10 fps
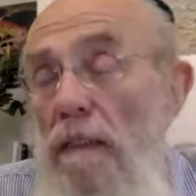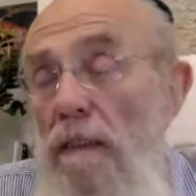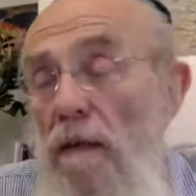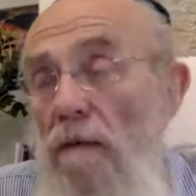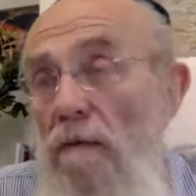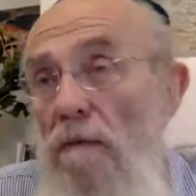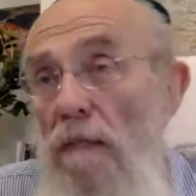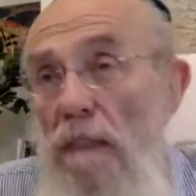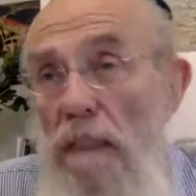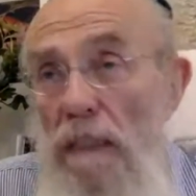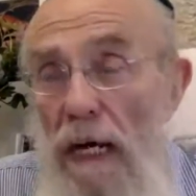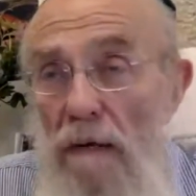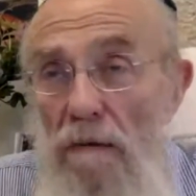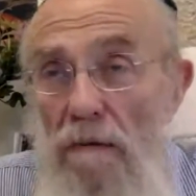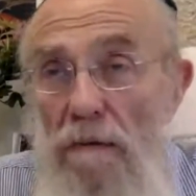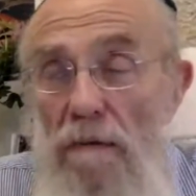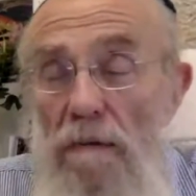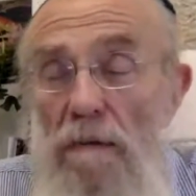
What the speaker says: So it's a town